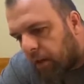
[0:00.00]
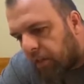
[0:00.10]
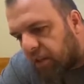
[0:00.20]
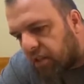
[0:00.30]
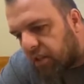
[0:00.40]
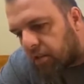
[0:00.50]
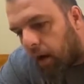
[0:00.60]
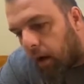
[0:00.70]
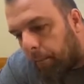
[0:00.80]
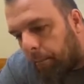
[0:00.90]
This is
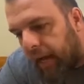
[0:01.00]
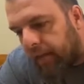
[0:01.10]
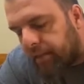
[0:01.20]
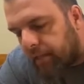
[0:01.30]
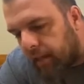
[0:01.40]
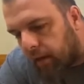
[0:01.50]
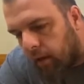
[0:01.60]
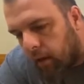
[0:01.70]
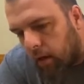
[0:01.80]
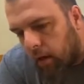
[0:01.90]
amazing.
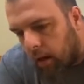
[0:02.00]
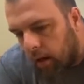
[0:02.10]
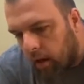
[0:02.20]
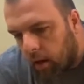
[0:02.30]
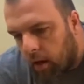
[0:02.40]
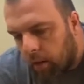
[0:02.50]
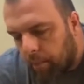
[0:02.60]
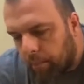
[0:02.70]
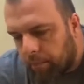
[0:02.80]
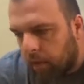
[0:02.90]

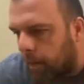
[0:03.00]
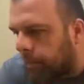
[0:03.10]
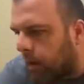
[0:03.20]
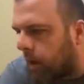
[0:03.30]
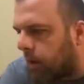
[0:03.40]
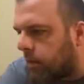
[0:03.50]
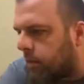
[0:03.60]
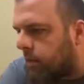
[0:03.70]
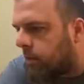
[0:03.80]
I'm not,